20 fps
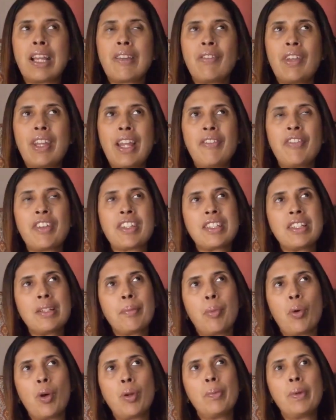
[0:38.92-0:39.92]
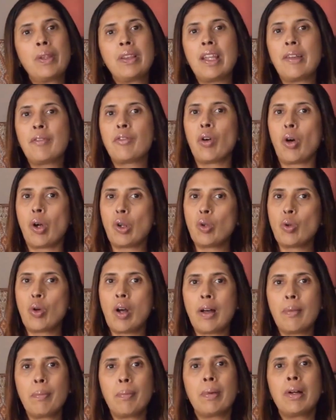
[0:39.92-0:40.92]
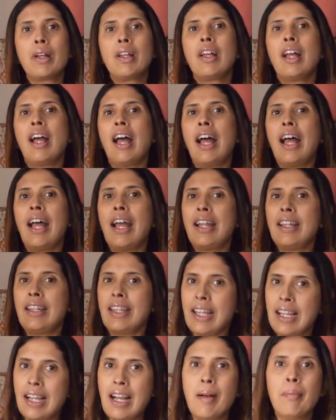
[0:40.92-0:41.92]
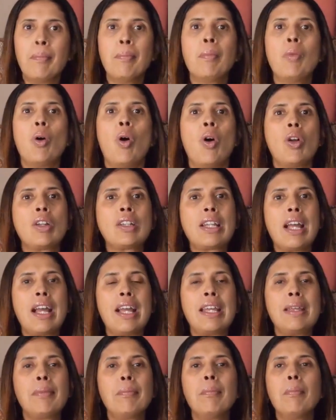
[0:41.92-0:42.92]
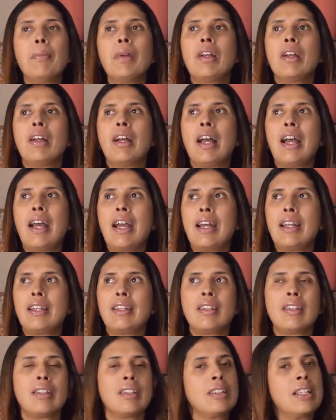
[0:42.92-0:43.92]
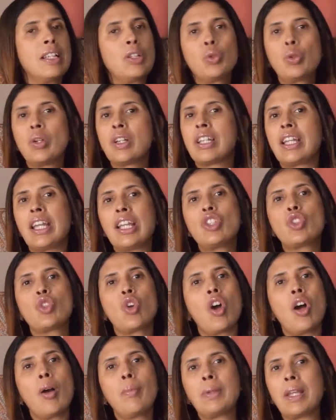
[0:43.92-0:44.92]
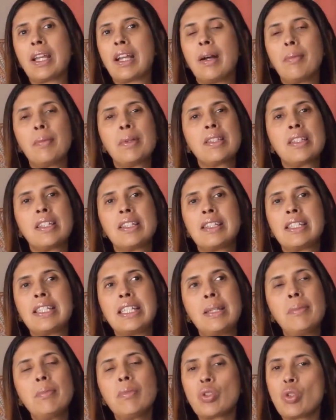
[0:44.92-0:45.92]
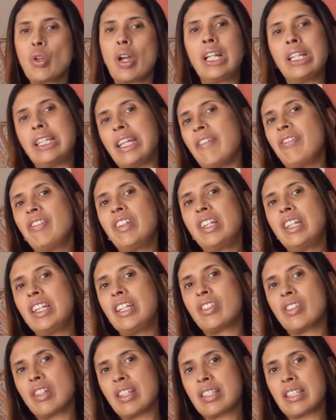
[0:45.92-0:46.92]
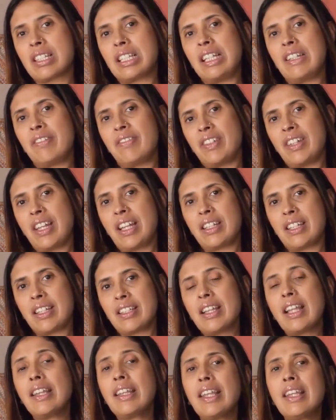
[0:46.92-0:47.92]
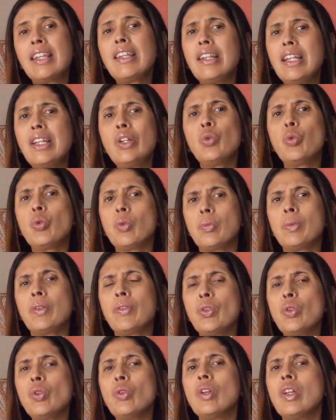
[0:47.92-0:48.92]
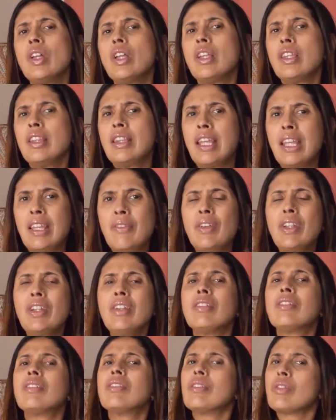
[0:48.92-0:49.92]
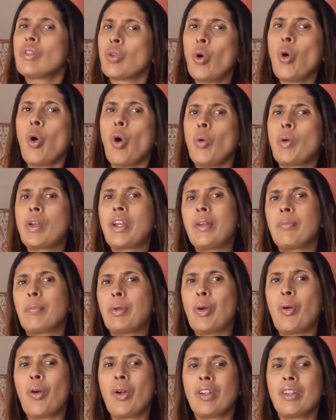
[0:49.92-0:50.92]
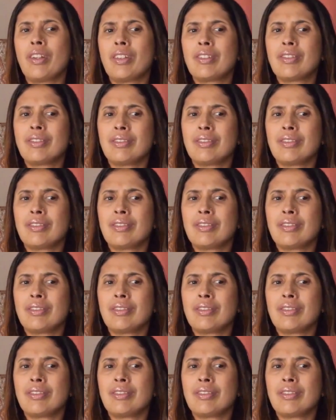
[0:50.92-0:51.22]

when I fix an appointment, they follow up and they come on time, and they do a great job. They come as a team, so I'll definitely trust Clean Fanatics. And they really do, you know, they even go over and beyond